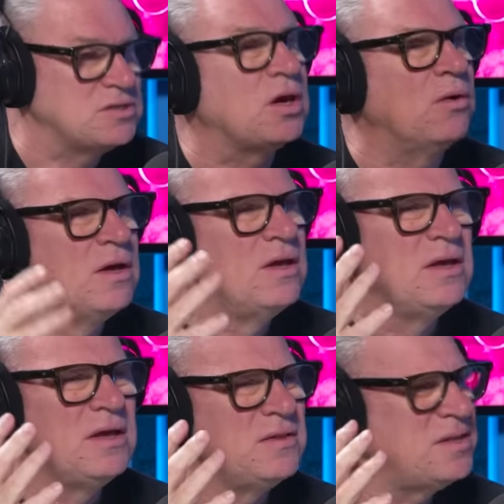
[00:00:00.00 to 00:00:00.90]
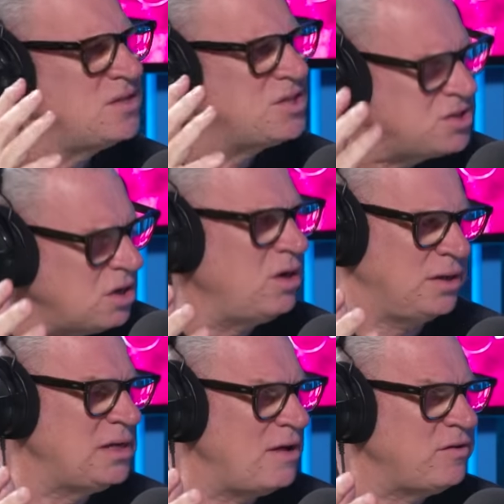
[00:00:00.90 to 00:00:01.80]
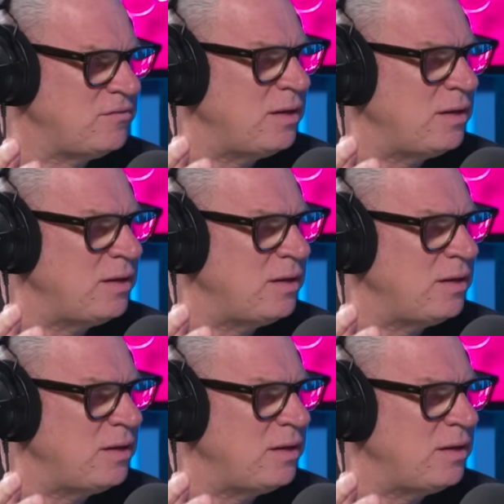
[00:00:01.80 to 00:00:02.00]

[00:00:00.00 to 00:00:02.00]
So there's a certain level of